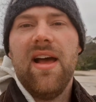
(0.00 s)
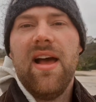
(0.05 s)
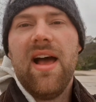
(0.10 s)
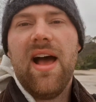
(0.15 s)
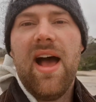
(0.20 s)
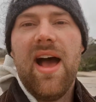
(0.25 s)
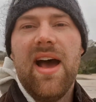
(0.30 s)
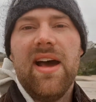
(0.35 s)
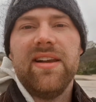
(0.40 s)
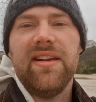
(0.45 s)

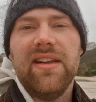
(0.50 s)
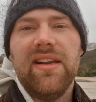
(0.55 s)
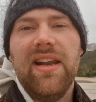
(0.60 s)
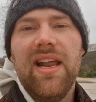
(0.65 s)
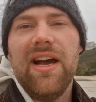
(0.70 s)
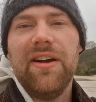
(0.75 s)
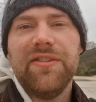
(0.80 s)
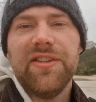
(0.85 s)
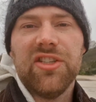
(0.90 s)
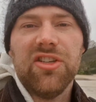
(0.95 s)
and an
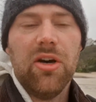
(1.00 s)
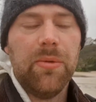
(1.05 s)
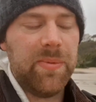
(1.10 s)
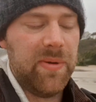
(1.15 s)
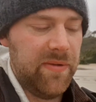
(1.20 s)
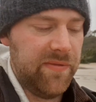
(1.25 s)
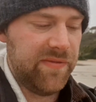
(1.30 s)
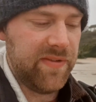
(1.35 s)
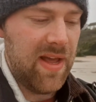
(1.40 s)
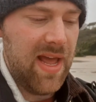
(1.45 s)
f-stop
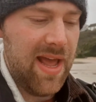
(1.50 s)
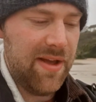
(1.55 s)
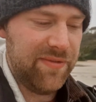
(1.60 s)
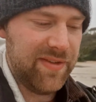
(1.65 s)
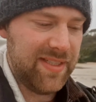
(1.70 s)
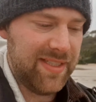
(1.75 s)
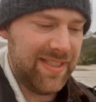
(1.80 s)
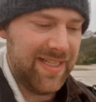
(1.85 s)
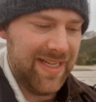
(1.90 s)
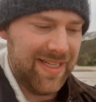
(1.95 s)
of
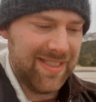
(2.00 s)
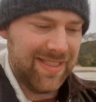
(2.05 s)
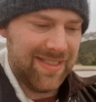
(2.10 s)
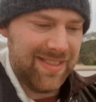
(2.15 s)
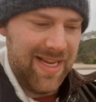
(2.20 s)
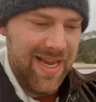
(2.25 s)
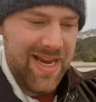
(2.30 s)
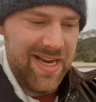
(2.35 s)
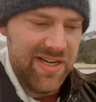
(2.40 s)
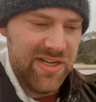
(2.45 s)

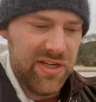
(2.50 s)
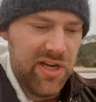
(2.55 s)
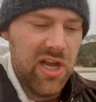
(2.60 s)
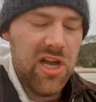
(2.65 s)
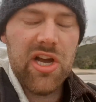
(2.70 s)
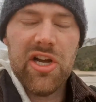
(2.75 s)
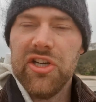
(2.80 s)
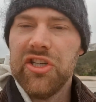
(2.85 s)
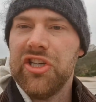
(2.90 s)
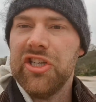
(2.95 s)
f16,
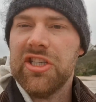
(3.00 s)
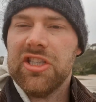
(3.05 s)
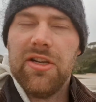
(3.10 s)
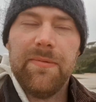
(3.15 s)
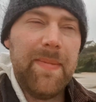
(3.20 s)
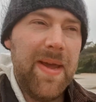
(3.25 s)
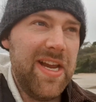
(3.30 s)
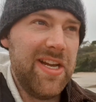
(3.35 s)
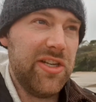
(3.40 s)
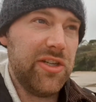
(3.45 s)
just to
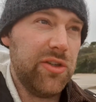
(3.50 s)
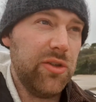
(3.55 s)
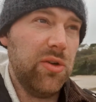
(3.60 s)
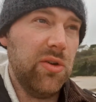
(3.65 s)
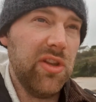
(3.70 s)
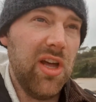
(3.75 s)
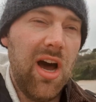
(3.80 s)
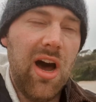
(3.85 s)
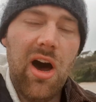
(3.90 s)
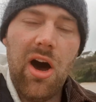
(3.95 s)
make
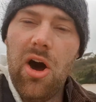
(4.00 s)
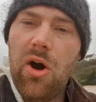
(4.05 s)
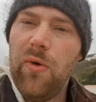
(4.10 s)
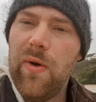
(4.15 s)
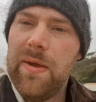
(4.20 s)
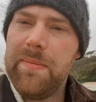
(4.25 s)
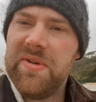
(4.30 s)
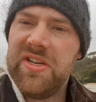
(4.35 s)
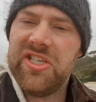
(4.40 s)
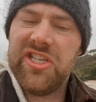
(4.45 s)
sure the whole
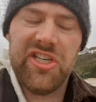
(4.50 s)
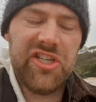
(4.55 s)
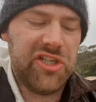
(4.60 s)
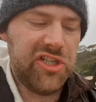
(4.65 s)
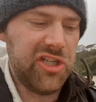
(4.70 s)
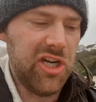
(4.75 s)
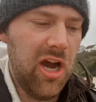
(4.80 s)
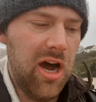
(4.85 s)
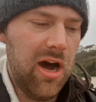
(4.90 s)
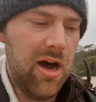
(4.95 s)
image is
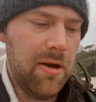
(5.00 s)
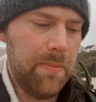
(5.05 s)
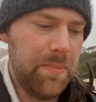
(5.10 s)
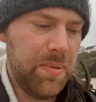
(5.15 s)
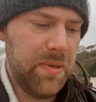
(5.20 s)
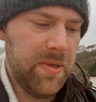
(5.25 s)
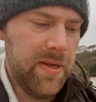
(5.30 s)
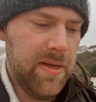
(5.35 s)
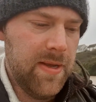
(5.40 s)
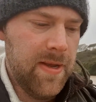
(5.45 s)
sharp.
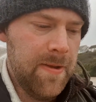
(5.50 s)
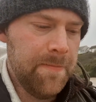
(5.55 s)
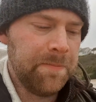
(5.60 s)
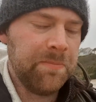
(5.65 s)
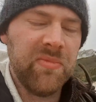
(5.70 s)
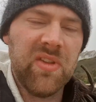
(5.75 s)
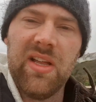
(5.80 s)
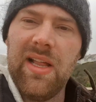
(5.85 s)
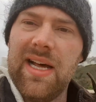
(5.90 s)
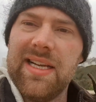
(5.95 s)

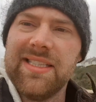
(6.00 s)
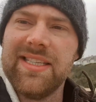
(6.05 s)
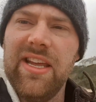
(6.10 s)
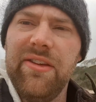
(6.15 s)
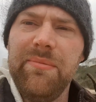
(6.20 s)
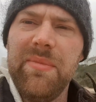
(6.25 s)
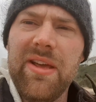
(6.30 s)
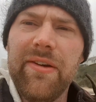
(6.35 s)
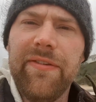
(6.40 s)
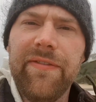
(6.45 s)
That's
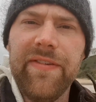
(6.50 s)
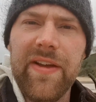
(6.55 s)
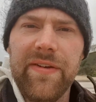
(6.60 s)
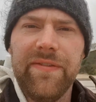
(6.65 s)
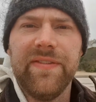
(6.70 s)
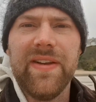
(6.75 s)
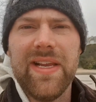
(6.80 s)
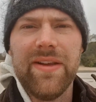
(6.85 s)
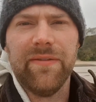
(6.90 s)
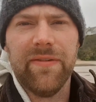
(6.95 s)
giving me a
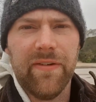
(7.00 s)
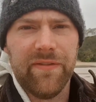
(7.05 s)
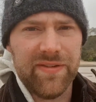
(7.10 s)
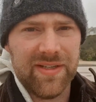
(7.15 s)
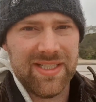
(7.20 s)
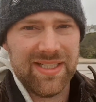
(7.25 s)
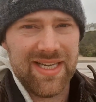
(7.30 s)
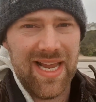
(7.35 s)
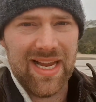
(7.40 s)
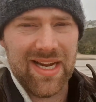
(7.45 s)
1/15 of a
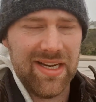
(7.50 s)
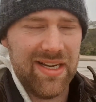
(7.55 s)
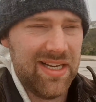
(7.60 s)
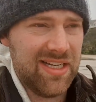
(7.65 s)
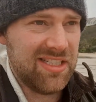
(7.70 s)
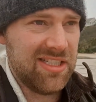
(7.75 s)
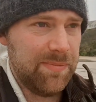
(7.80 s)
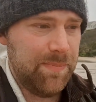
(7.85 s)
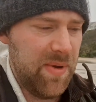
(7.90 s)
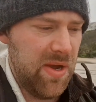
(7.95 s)
second
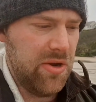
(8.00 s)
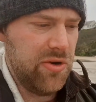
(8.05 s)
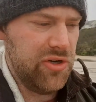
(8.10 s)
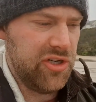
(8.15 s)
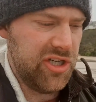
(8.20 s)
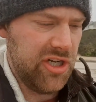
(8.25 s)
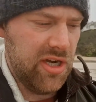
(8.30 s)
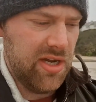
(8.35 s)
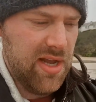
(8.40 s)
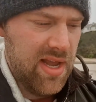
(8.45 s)

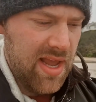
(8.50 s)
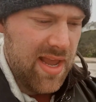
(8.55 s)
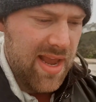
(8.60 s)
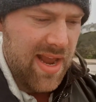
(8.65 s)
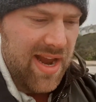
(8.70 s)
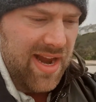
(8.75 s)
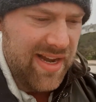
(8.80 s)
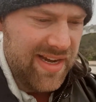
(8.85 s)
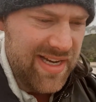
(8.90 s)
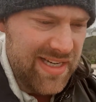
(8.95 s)
exposure.
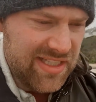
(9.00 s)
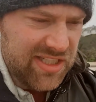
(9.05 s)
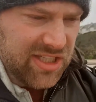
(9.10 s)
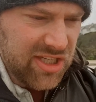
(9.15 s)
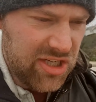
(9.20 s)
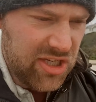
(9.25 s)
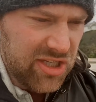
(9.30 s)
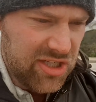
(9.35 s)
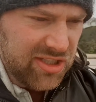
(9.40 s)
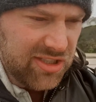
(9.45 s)
It is
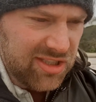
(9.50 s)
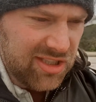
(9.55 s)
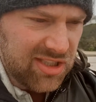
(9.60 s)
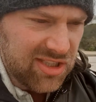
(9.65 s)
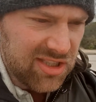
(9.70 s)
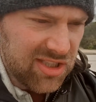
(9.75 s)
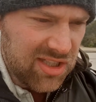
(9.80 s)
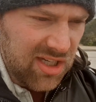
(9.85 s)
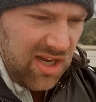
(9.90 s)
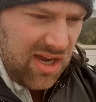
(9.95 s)

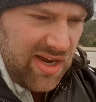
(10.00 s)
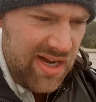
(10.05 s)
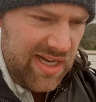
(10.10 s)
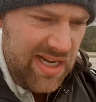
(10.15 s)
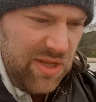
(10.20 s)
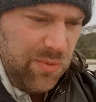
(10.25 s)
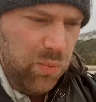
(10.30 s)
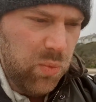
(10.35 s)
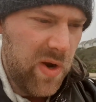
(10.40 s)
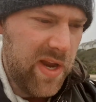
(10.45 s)

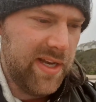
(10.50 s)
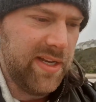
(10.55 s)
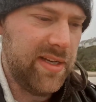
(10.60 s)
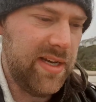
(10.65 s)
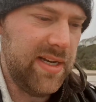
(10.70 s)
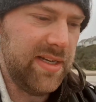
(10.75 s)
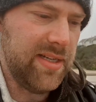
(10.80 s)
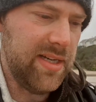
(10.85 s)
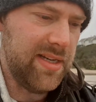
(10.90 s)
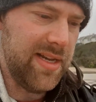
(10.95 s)
slightly
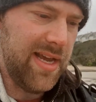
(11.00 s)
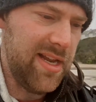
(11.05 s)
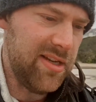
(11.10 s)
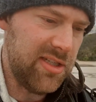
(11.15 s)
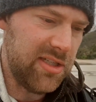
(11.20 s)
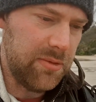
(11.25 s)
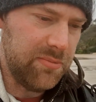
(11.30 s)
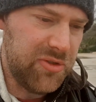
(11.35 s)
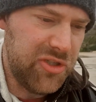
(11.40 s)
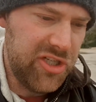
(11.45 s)
windy today,
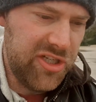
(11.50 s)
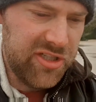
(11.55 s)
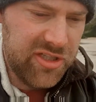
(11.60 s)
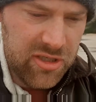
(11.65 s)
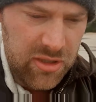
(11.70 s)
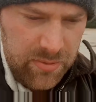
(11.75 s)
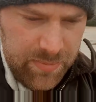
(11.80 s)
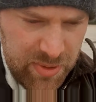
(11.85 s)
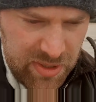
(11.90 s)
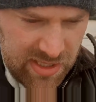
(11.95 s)
so I'm just
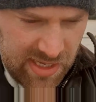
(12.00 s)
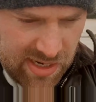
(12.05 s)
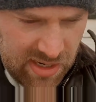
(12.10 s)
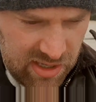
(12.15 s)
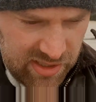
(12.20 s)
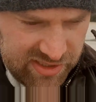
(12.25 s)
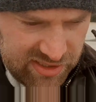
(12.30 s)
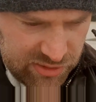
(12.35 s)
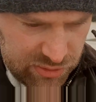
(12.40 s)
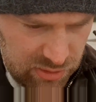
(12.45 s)
going to put that
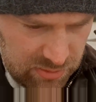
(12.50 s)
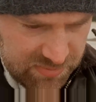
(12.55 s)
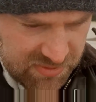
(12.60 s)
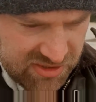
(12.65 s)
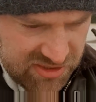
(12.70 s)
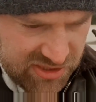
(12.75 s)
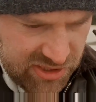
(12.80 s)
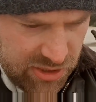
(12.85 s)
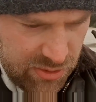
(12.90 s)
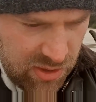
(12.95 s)
ISO up to
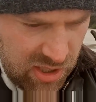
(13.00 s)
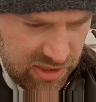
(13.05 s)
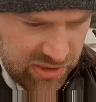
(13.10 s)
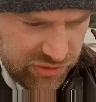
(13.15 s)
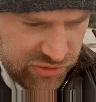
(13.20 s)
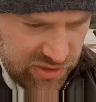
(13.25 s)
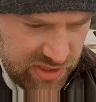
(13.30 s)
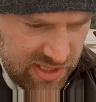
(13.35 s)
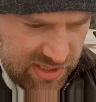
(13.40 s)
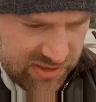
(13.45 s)

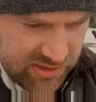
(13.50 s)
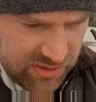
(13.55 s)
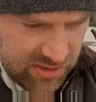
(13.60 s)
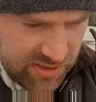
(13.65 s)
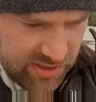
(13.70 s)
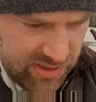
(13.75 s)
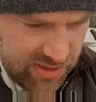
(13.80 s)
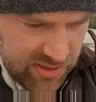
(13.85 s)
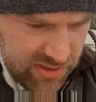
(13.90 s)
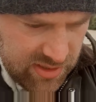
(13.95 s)
200
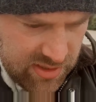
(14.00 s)
actually.